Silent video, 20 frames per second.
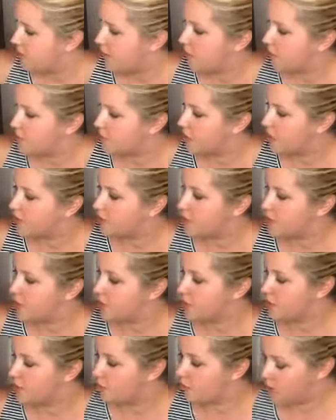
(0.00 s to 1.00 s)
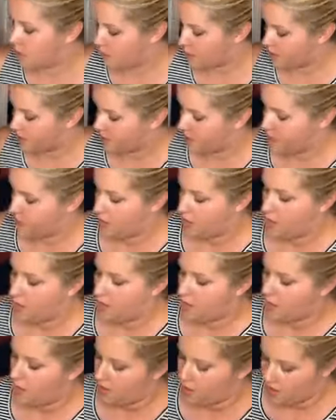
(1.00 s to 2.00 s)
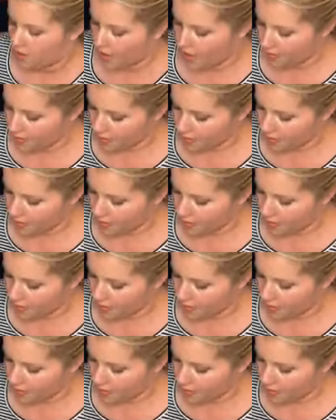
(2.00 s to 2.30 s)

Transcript: that brush in the water. I